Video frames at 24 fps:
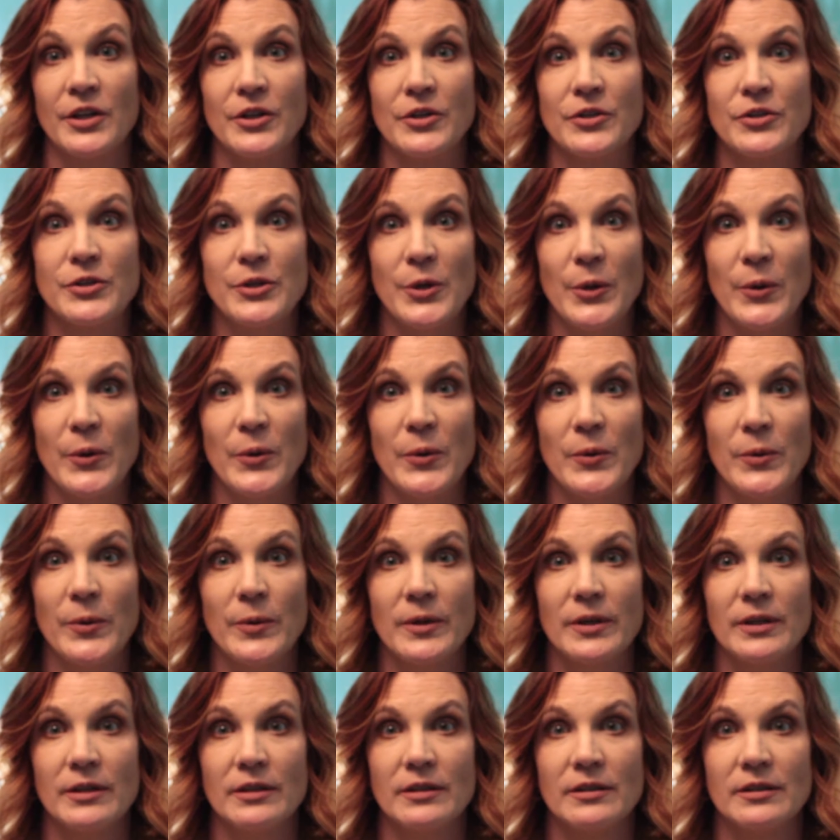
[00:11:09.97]

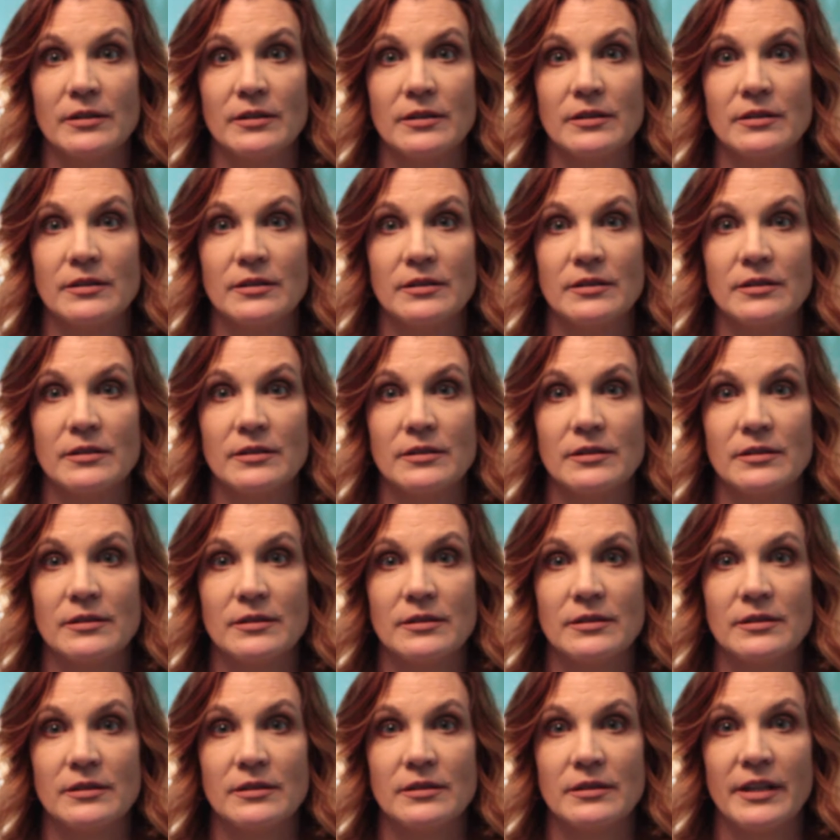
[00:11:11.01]
so
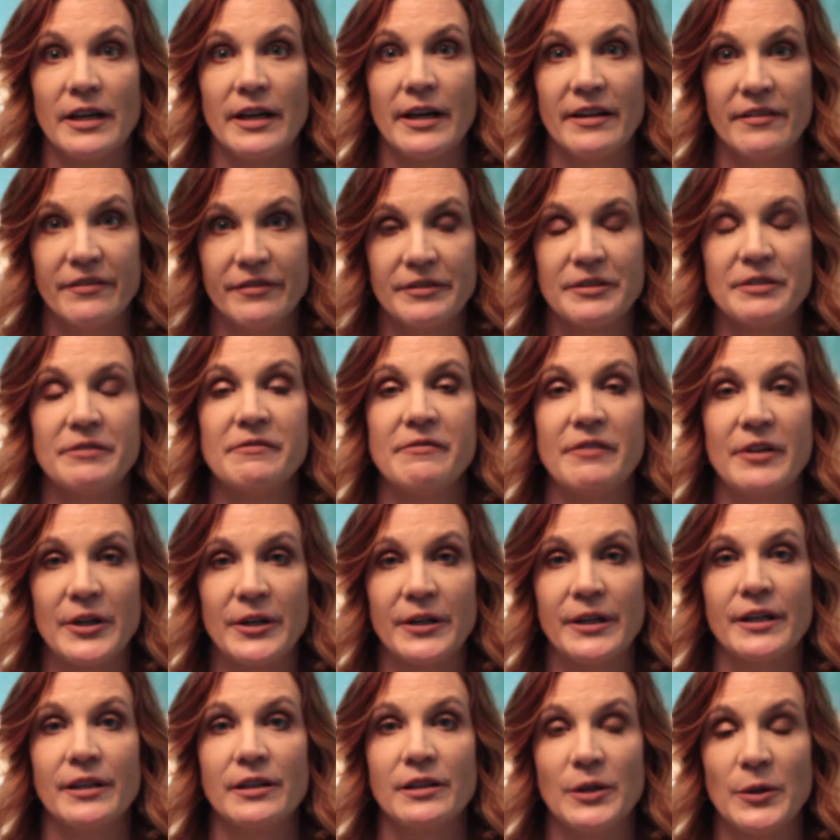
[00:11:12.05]
I feel
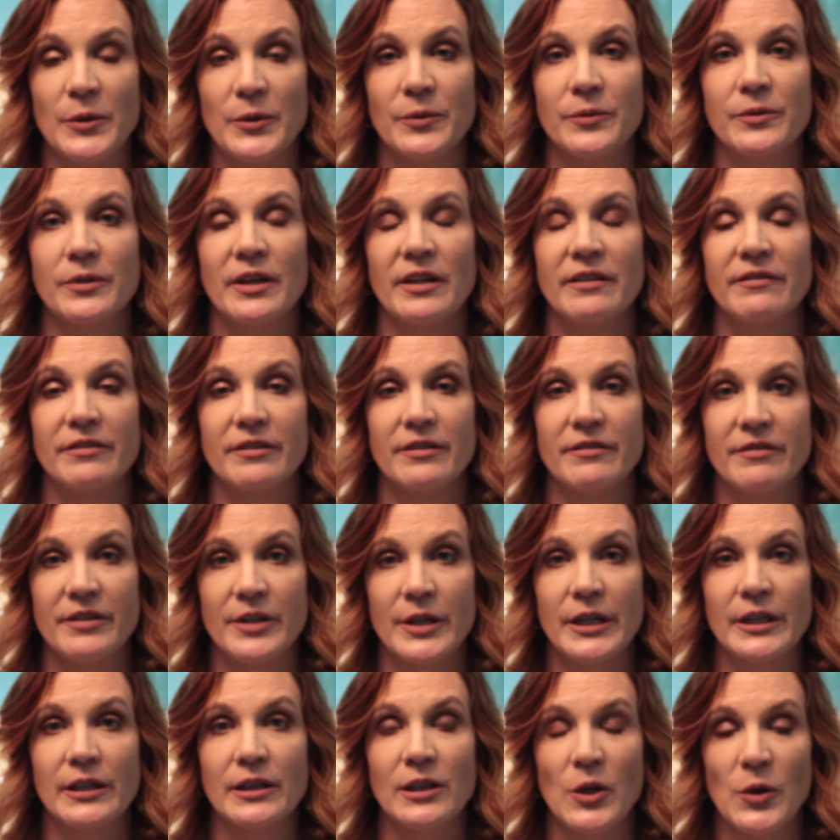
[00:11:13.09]
very alone. I feel
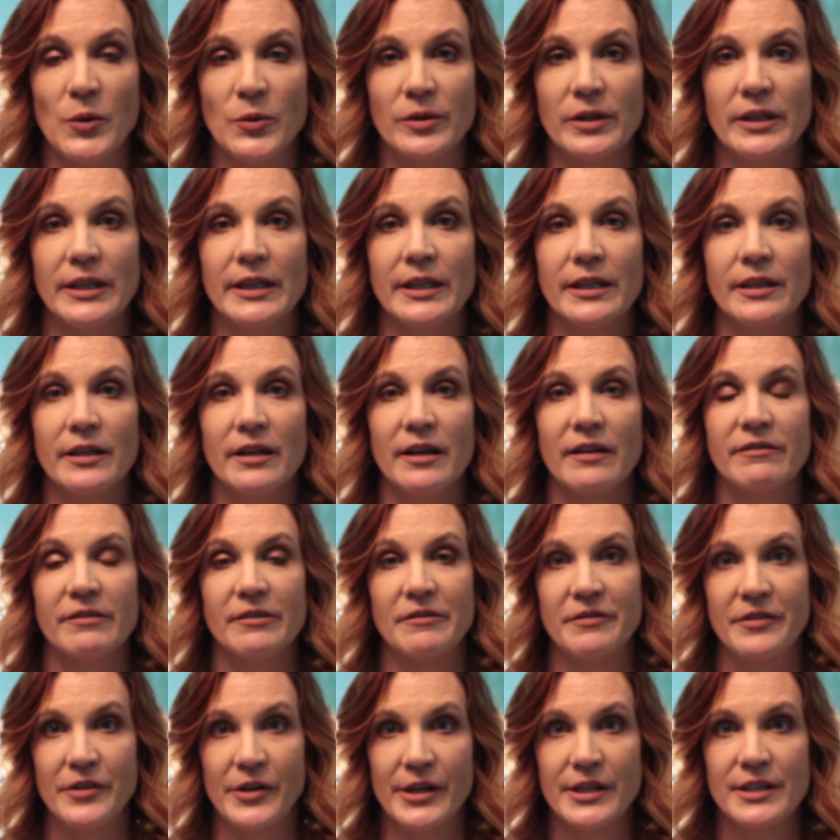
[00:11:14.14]
very lonely. I
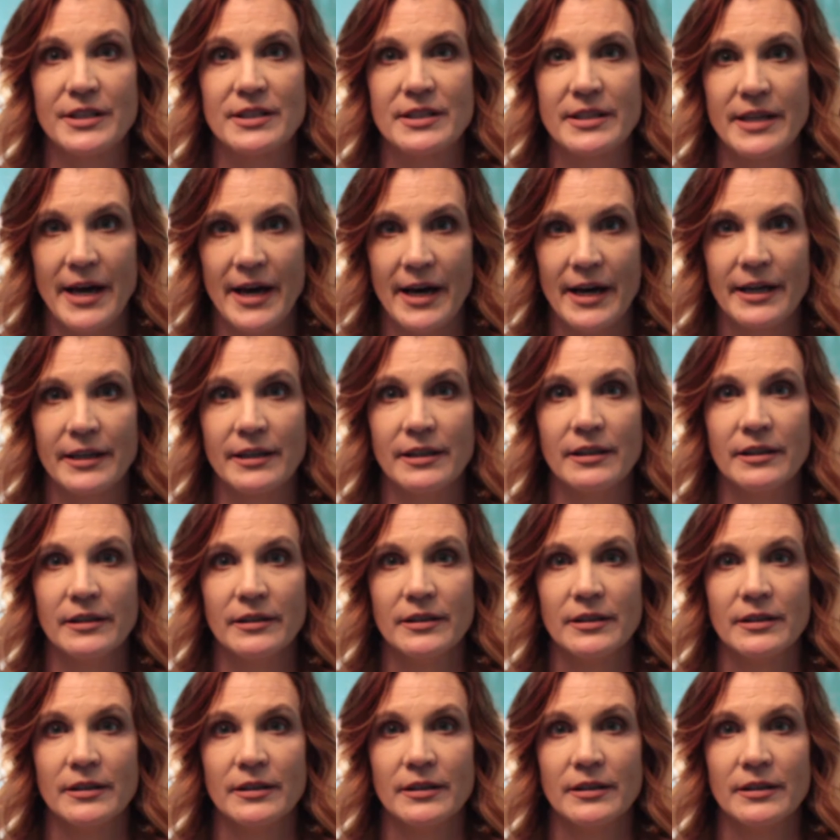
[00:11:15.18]
feel very sad.